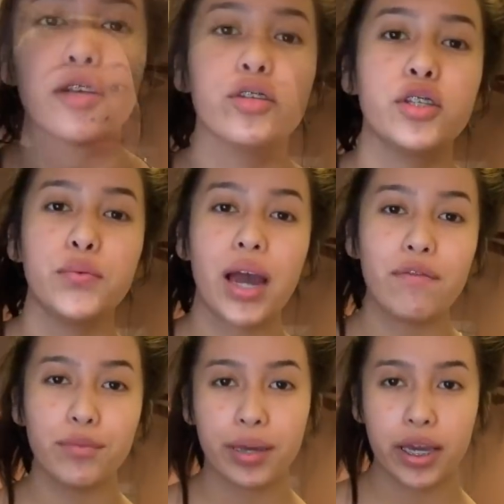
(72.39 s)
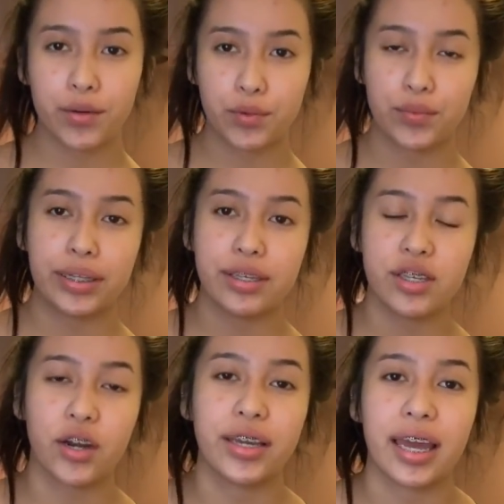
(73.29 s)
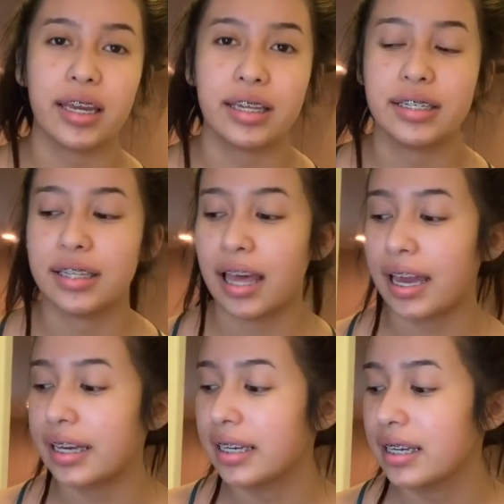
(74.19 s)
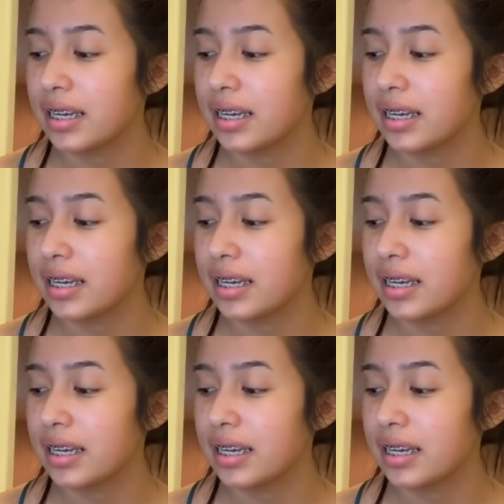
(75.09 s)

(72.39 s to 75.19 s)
So now from here we really start getting into like